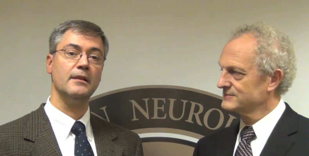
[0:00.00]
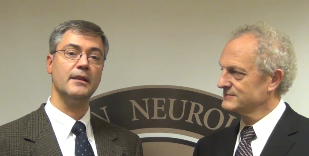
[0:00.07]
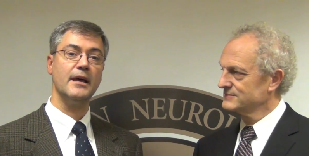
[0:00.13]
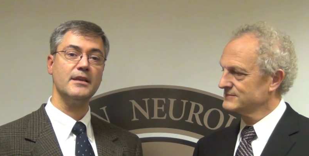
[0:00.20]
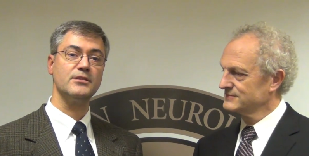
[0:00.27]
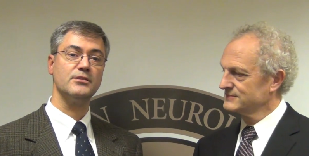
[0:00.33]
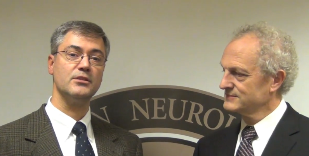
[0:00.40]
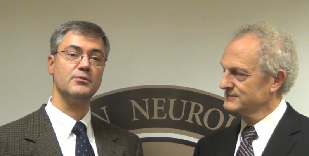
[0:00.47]

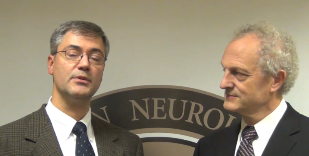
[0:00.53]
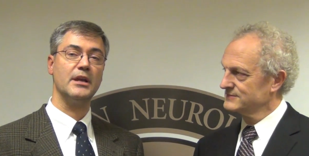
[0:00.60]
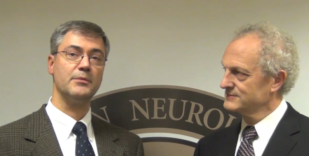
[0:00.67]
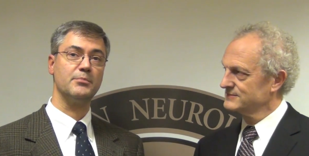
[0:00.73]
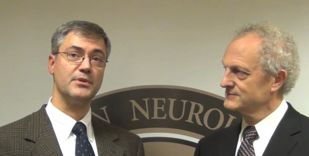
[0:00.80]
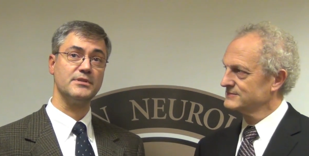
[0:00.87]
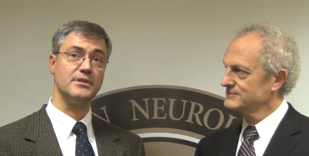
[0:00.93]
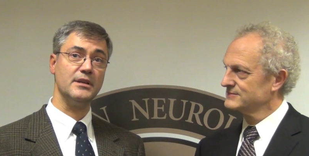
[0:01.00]
Speaker 1: Last year, we
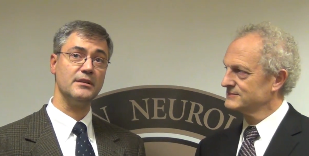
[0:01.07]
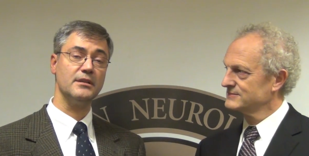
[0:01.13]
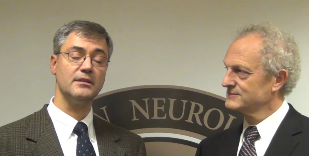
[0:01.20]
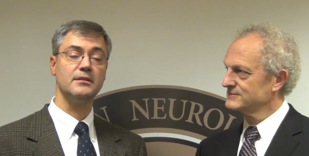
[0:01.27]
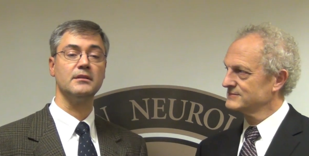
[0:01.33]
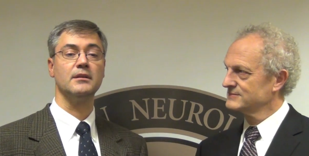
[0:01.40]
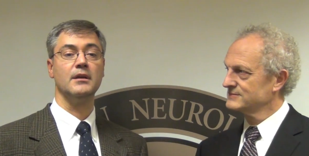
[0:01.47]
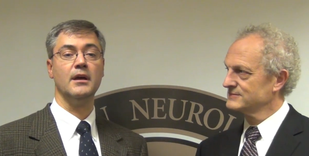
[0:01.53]
had
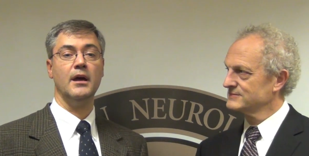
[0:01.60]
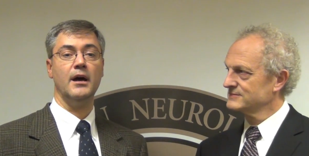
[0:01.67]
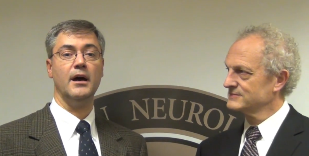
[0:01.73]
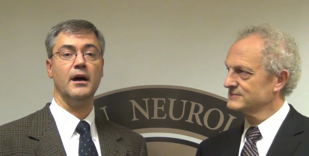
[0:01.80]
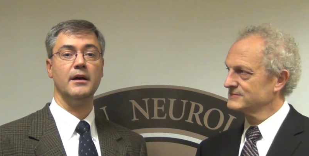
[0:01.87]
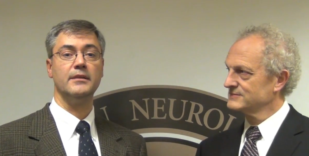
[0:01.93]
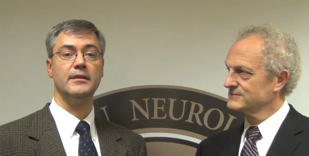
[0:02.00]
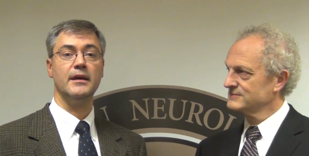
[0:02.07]
presented
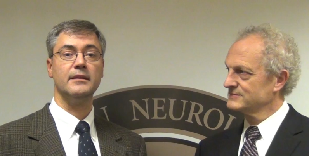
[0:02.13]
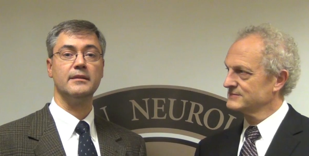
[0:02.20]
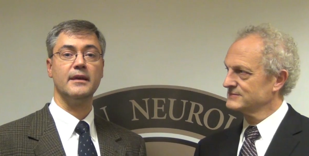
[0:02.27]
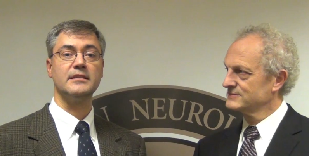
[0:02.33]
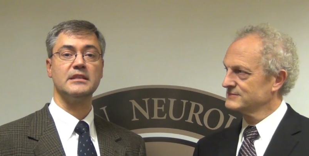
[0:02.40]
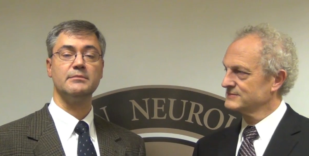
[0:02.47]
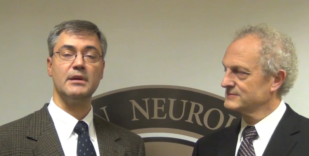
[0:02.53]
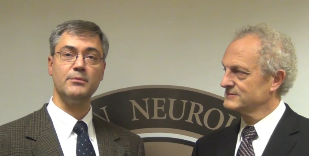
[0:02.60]
that
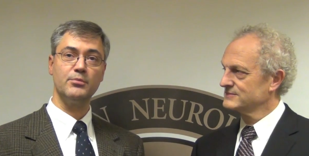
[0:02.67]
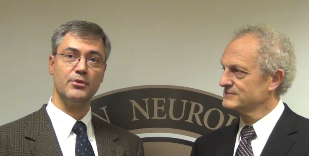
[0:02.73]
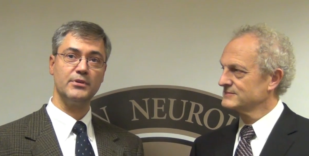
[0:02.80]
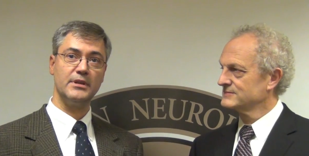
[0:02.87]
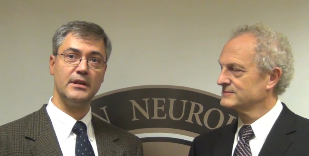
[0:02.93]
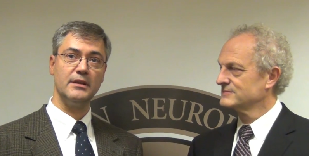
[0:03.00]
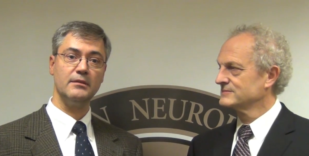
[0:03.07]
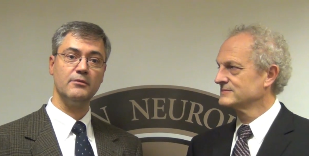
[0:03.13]
SMN
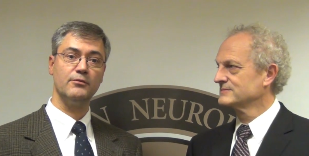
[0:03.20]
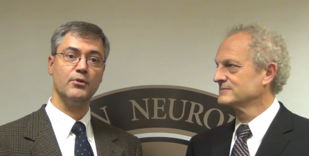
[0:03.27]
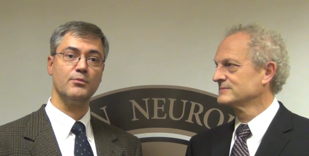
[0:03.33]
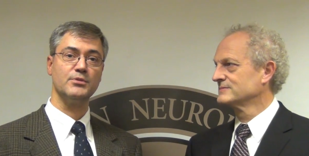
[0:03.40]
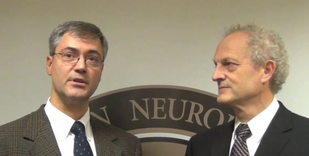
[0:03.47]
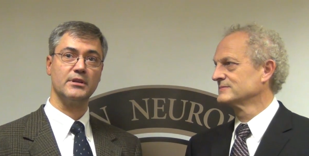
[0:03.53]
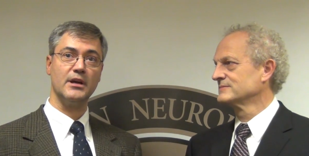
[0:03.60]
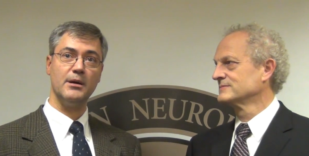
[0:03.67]
protein
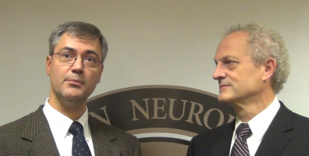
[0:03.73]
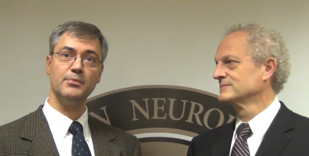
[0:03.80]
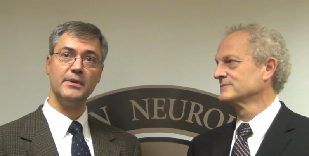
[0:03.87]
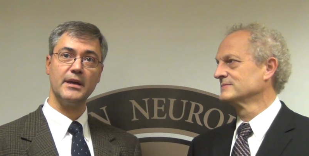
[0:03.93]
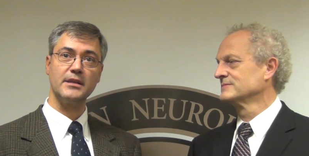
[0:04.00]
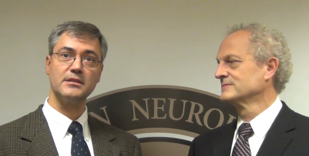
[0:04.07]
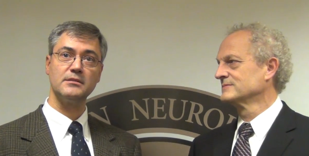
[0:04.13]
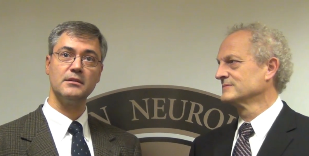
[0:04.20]
forms a
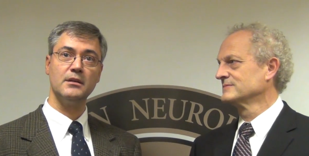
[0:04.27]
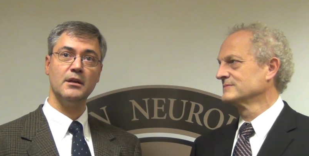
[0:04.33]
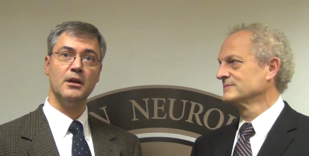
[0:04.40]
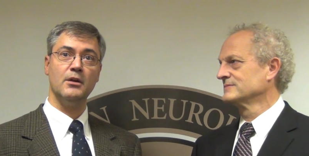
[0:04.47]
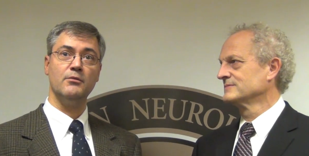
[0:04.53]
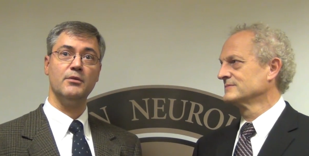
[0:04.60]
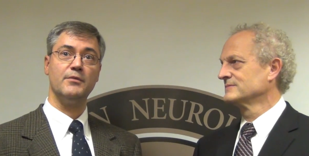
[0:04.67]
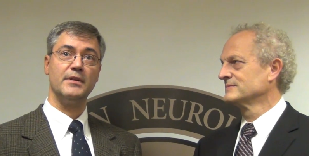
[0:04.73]
complex
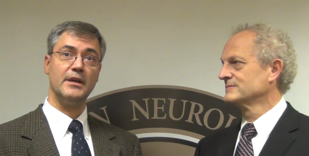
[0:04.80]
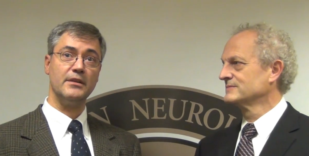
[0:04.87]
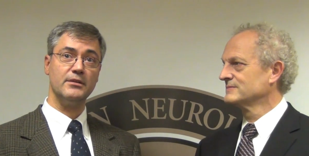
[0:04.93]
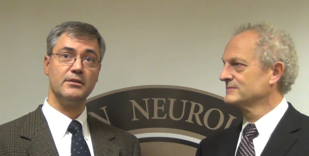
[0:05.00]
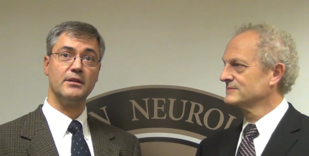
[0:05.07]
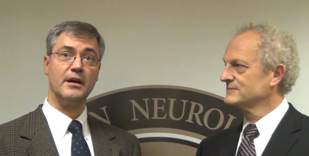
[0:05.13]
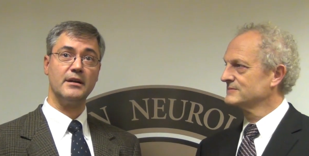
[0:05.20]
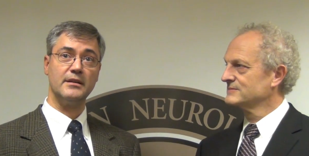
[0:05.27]
with
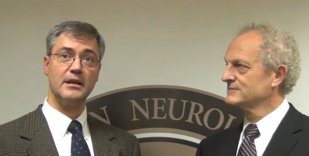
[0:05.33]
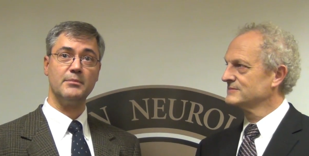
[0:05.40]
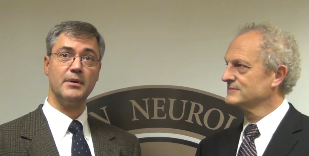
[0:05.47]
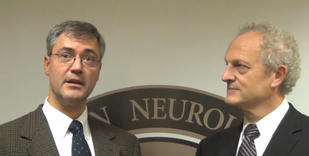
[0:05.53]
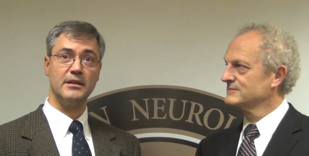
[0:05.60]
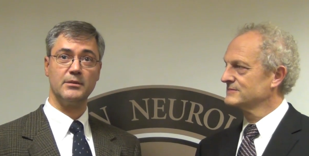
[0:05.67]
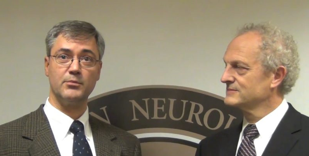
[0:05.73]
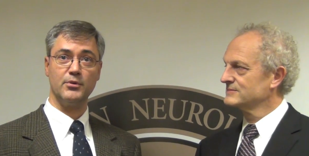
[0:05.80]
another RNA
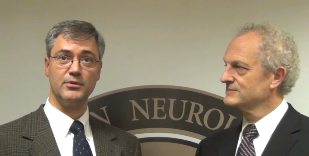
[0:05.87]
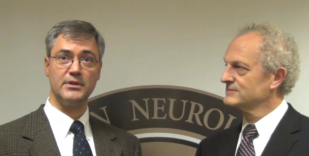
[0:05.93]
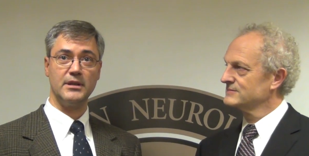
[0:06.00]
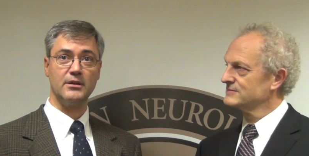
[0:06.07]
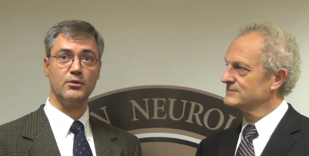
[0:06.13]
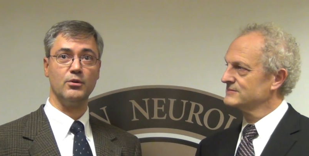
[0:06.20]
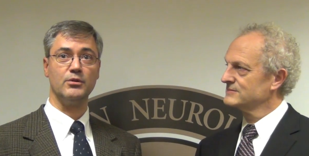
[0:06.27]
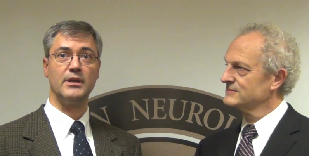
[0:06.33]
binding
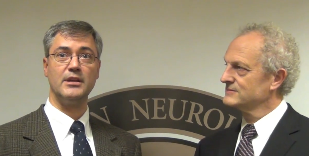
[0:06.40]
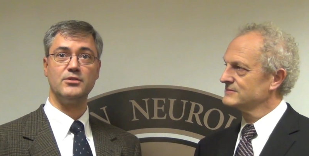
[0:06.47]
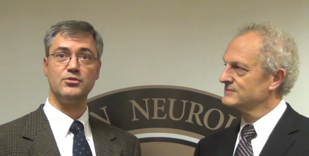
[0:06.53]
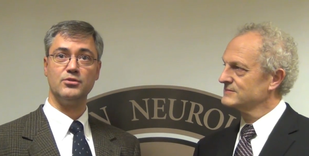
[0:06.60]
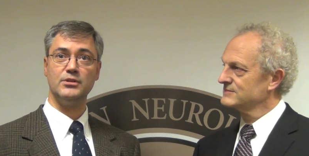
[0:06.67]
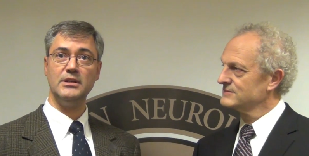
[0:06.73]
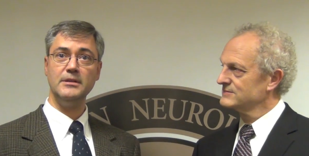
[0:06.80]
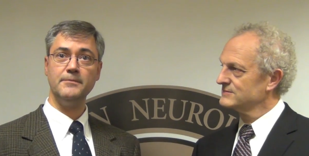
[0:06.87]
protein called
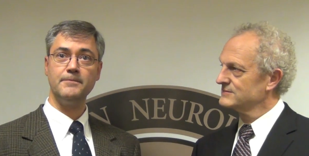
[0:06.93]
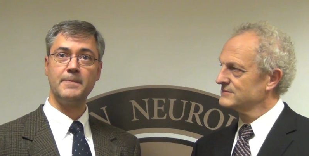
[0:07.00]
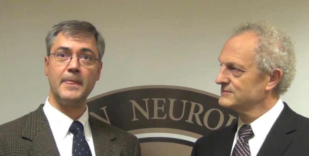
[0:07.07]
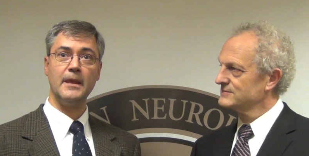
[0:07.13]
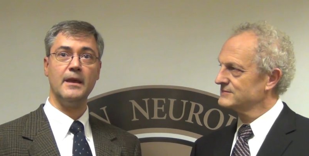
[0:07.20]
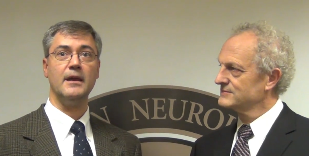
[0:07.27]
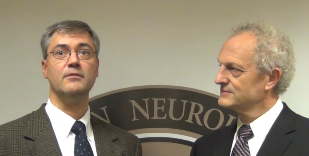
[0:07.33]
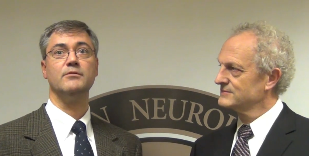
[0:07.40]
HUD
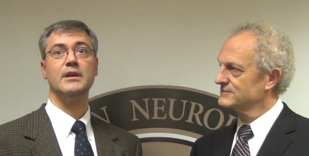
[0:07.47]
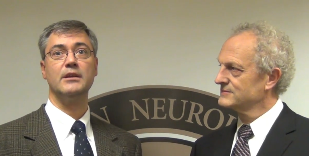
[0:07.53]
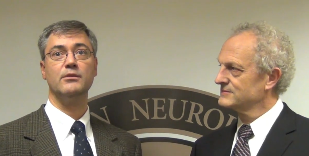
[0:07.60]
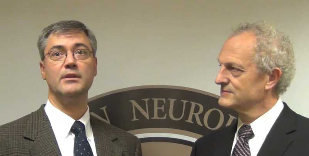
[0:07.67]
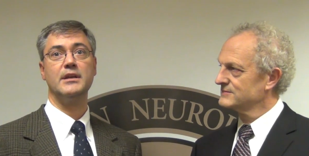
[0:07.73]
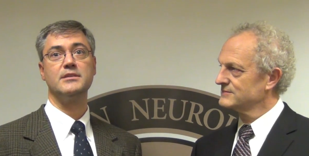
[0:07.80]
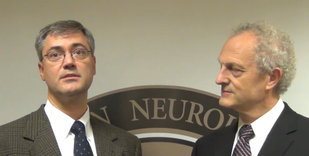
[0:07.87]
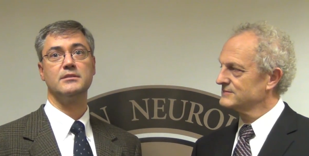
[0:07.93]
and
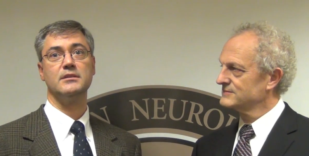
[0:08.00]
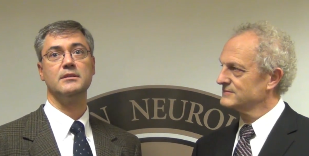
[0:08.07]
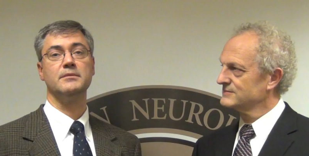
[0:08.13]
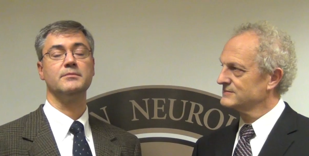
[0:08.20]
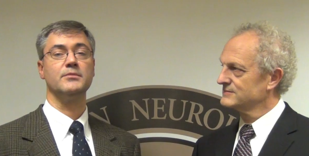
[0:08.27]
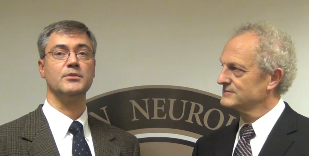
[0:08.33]
regulates the